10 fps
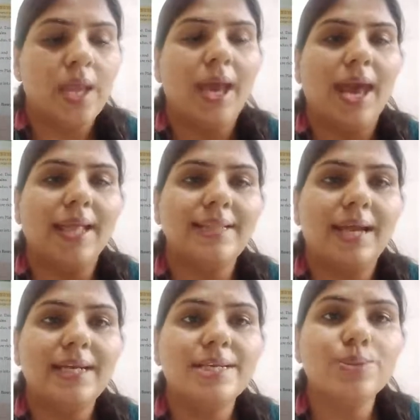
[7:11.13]
and
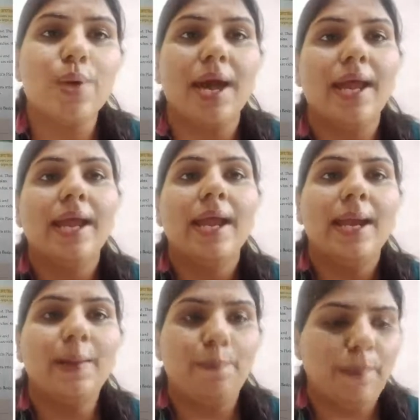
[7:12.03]
that is why
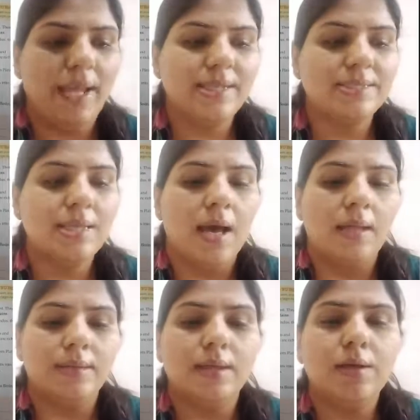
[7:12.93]
it makes
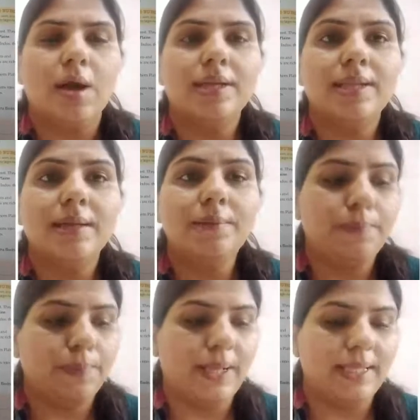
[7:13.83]
the northern
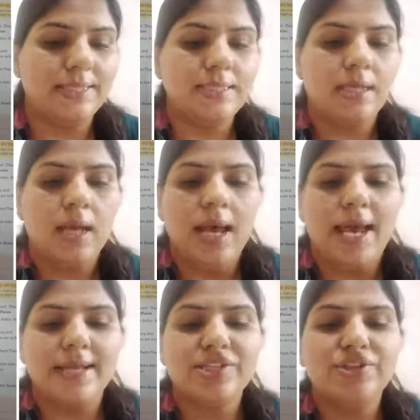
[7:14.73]
plains
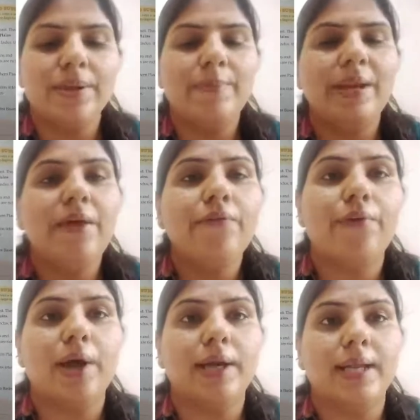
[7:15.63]
extremely
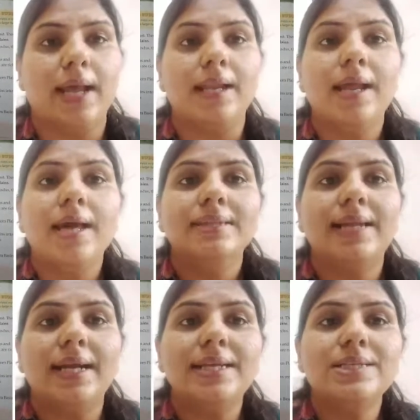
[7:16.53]
fertile.
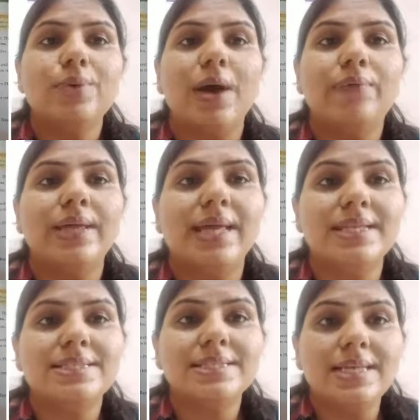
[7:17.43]
That is why we
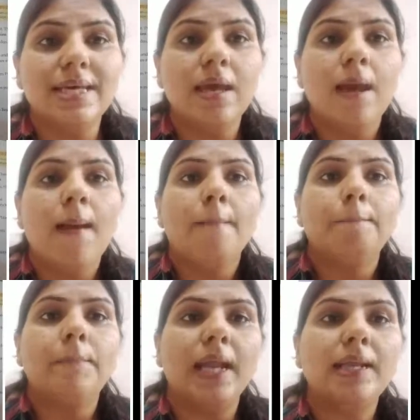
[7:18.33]
can see
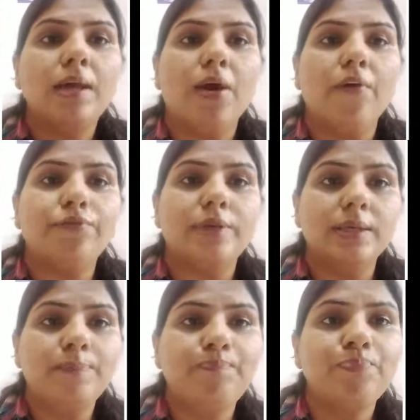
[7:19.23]
many of
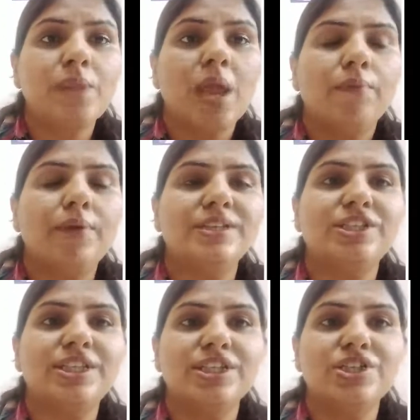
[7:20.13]
the
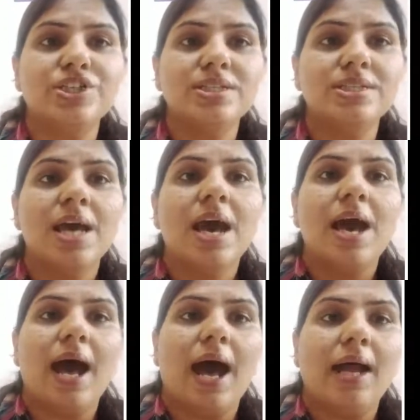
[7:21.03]
vegetations
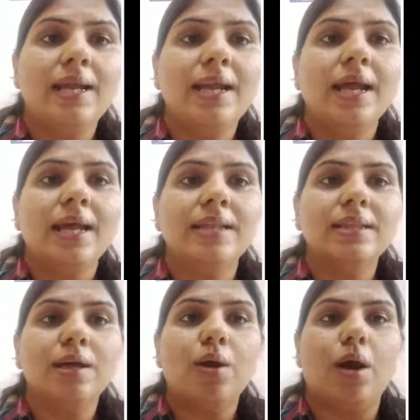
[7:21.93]
are in
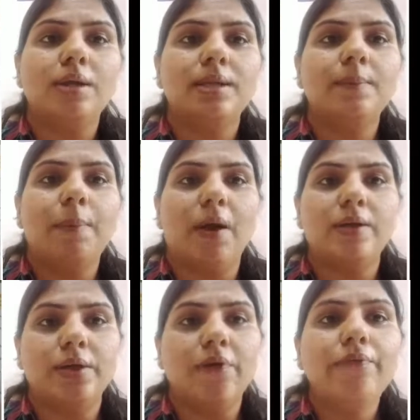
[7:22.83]
the northern
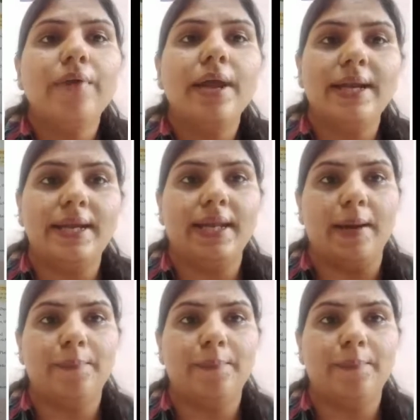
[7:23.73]
part of India.